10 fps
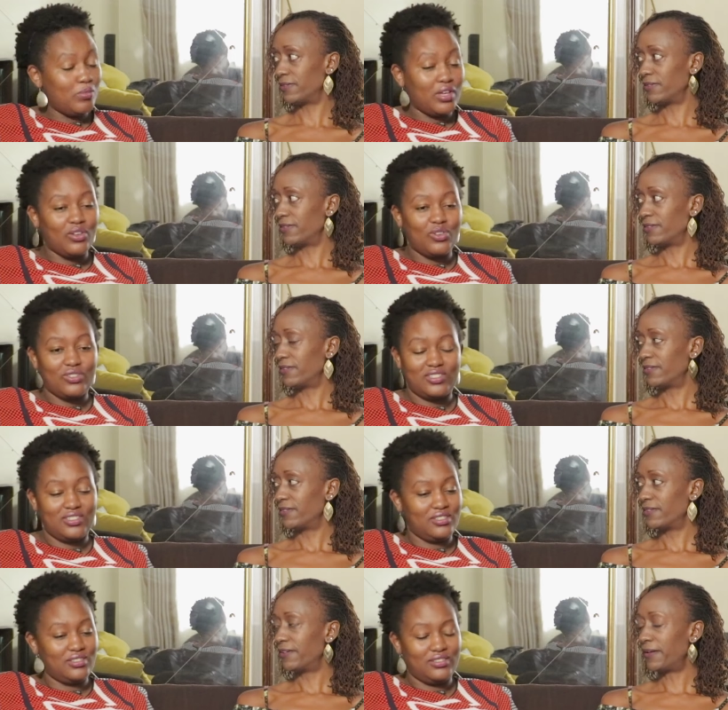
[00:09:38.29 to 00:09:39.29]
Speaker 1: Oh my
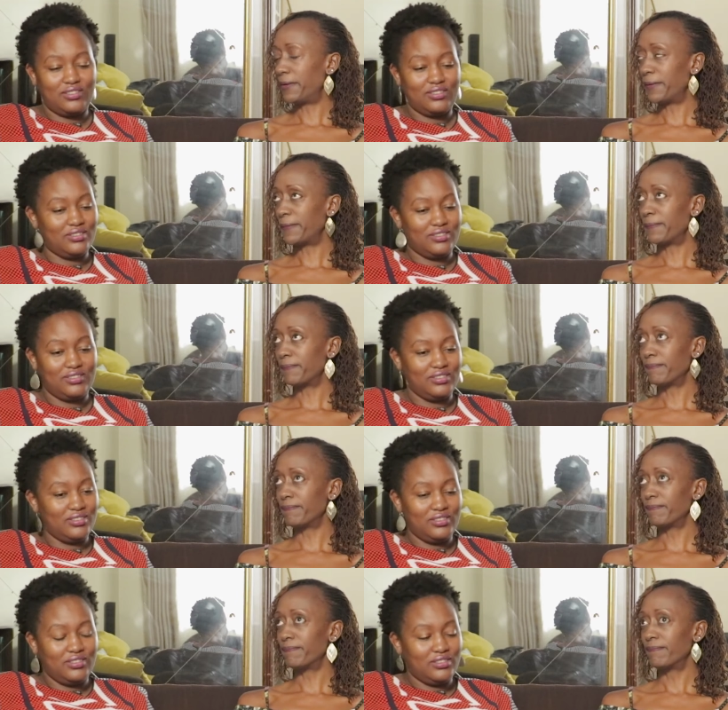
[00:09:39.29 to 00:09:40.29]
gosh.
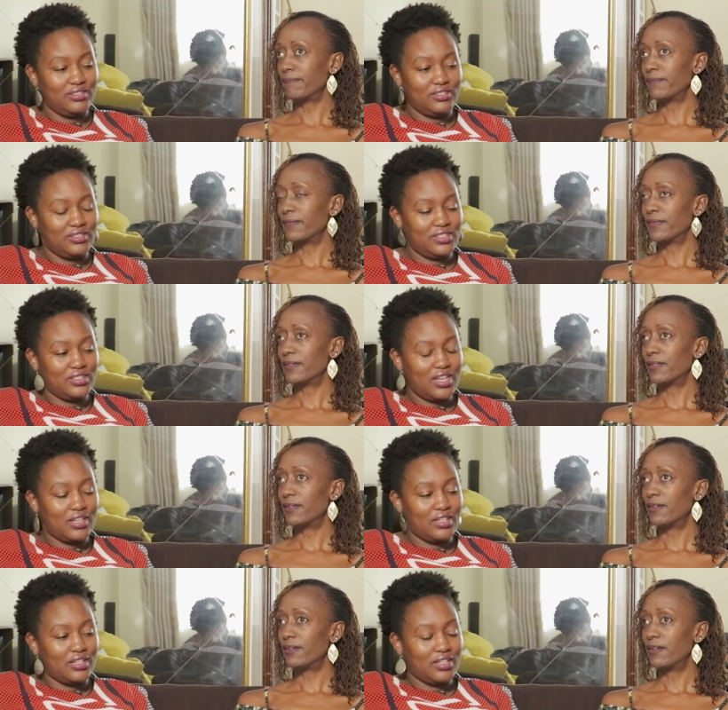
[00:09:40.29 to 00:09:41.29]
Um,
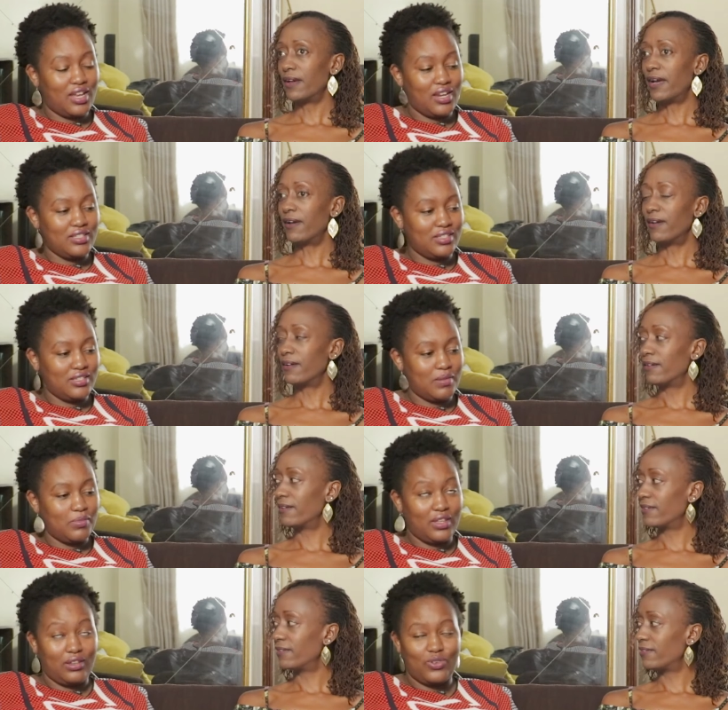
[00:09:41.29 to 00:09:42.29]
Can I say
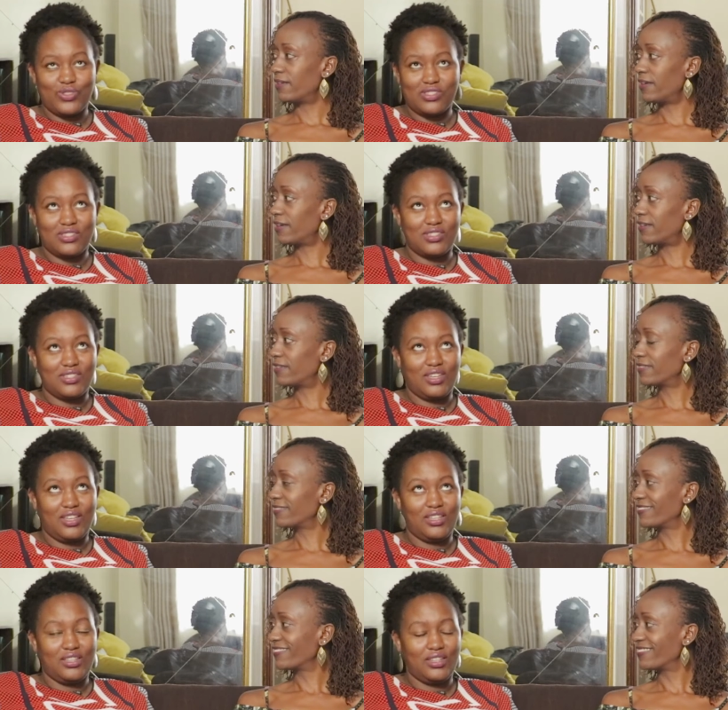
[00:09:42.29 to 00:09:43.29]
something? Because yeah
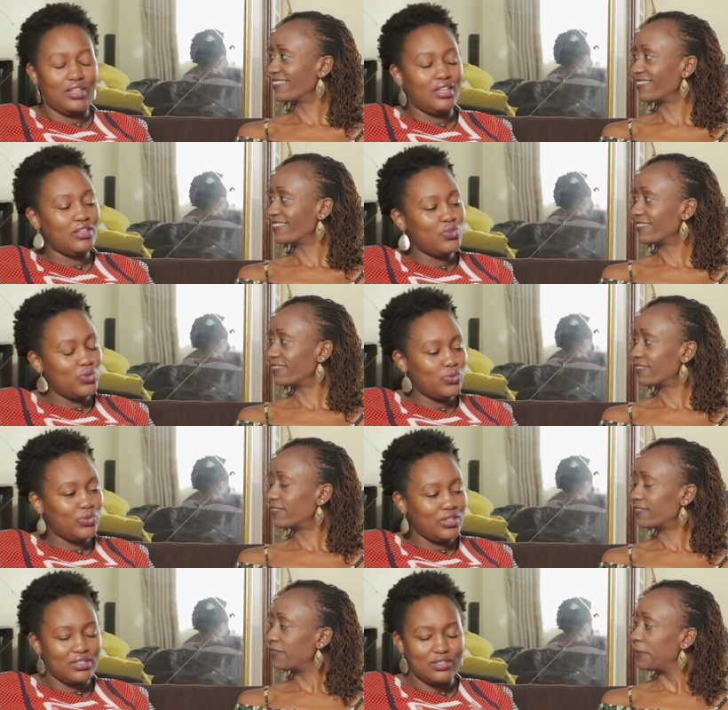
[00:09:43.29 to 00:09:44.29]
you know
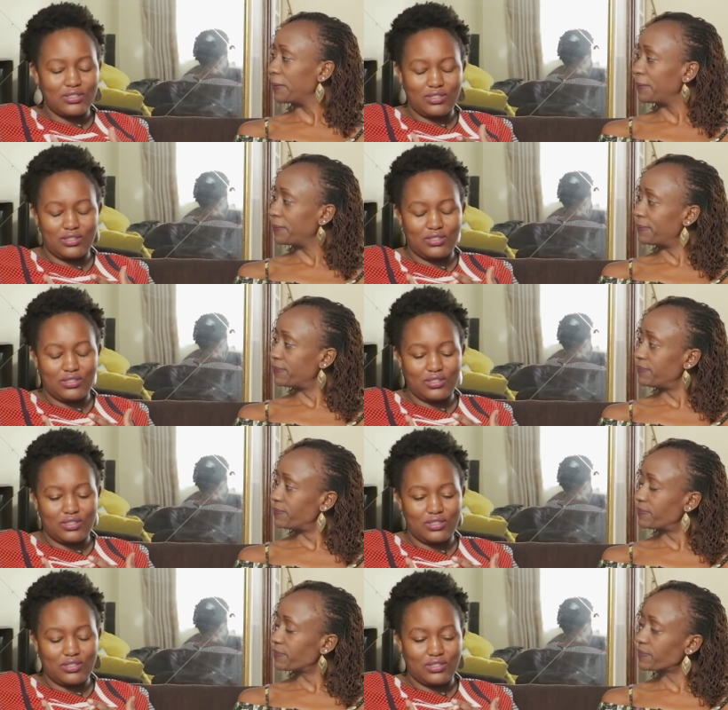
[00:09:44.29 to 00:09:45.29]
it's it's
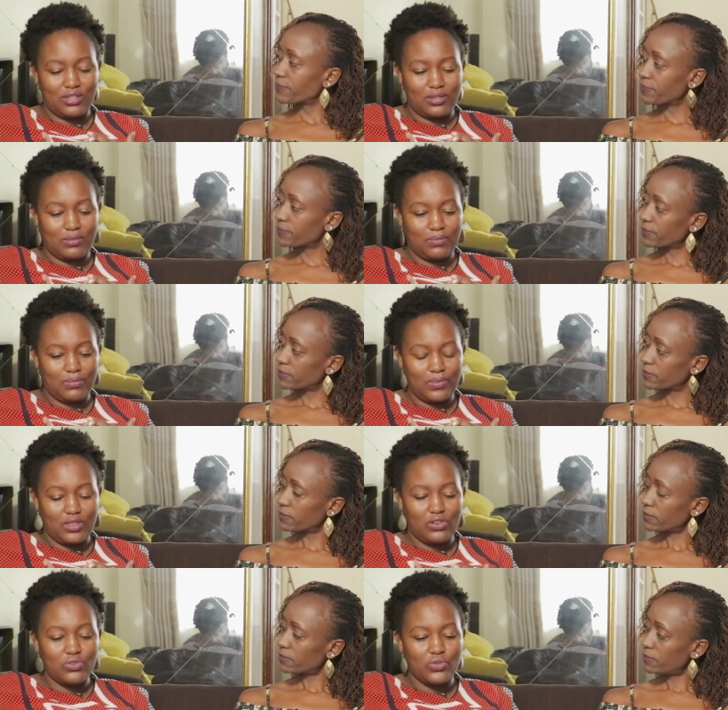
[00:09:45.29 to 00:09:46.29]
it's um,
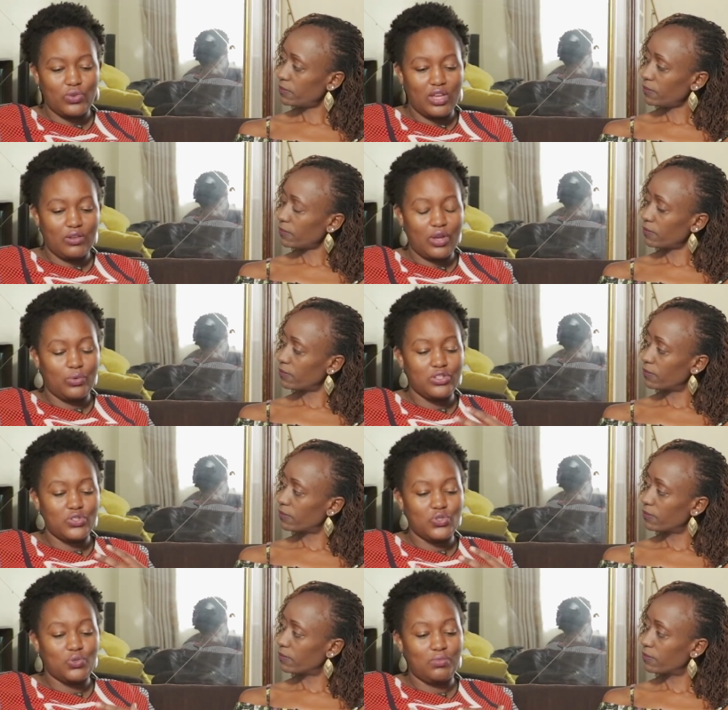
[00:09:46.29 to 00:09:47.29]
and the reason why i
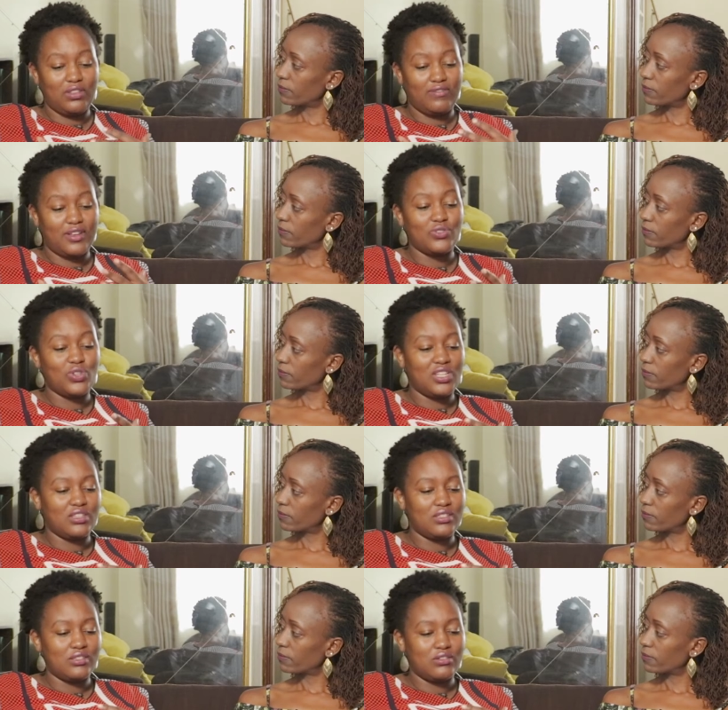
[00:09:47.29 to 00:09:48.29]
wanted you to be the first one in
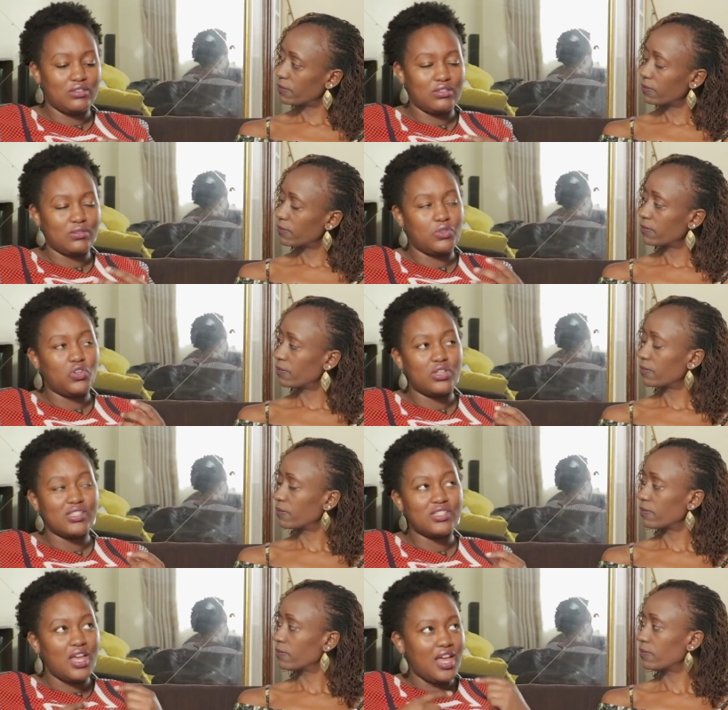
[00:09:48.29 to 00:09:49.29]
this series is
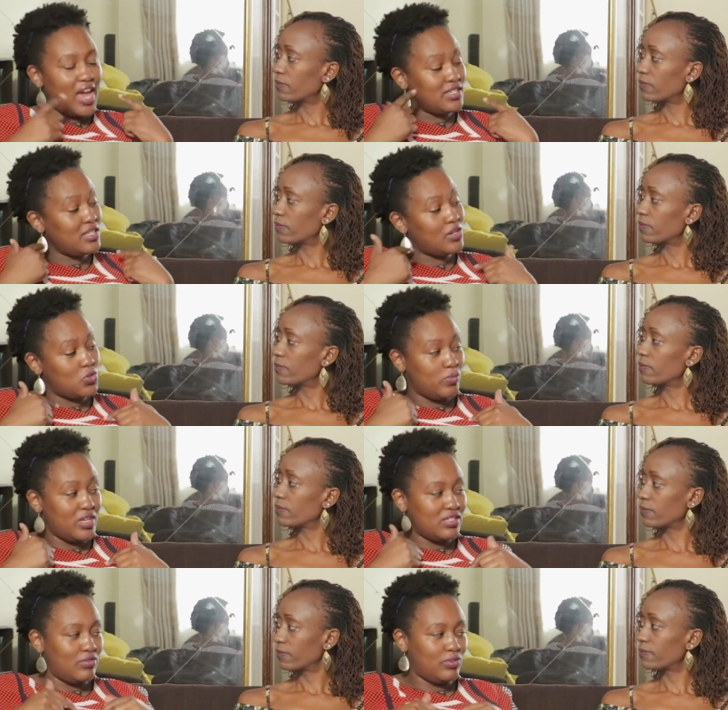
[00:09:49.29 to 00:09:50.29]
because i say that to
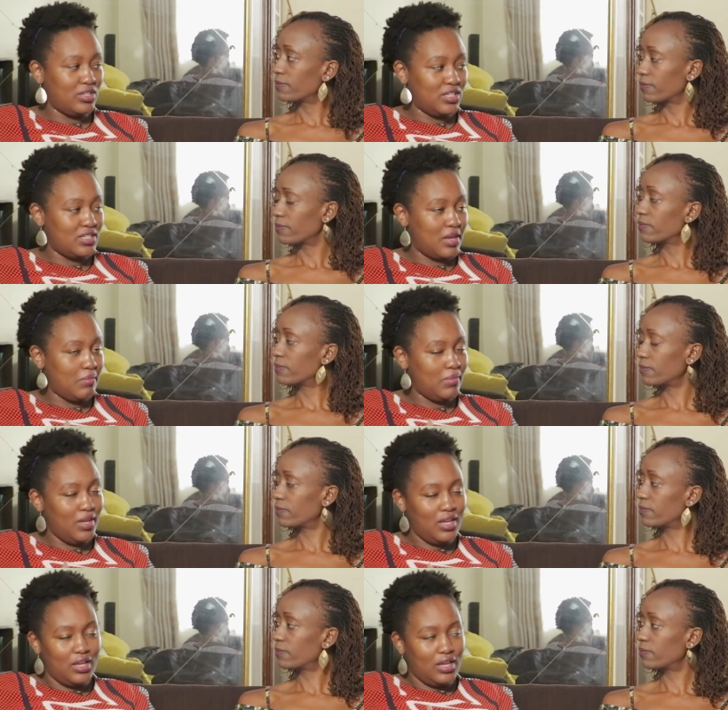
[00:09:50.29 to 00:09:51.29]
myself all the time
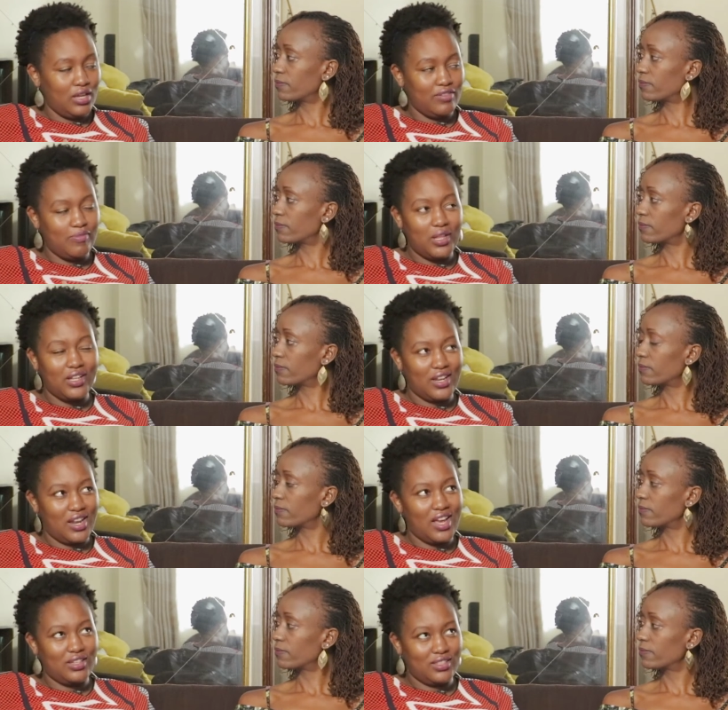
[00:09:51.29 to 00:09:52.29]
mm. if mel
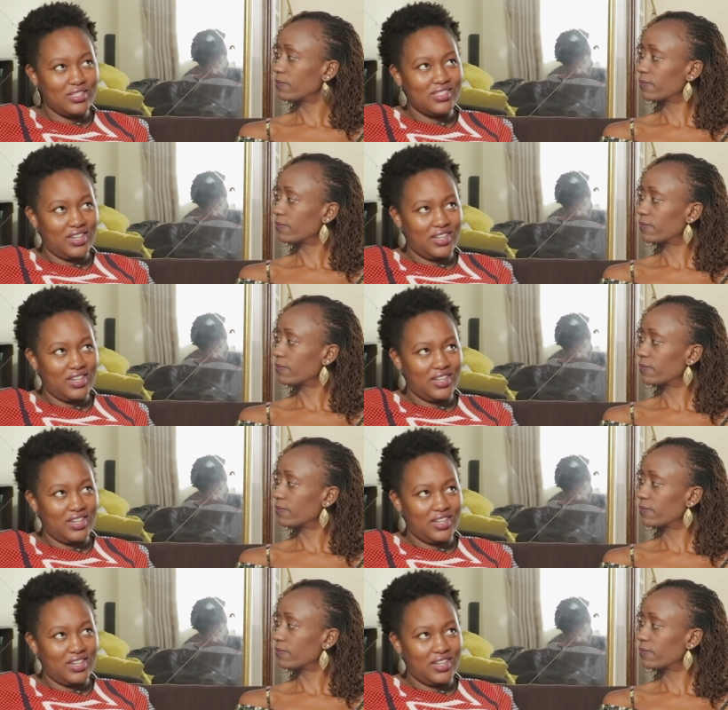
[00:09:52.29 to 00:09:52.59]
can hack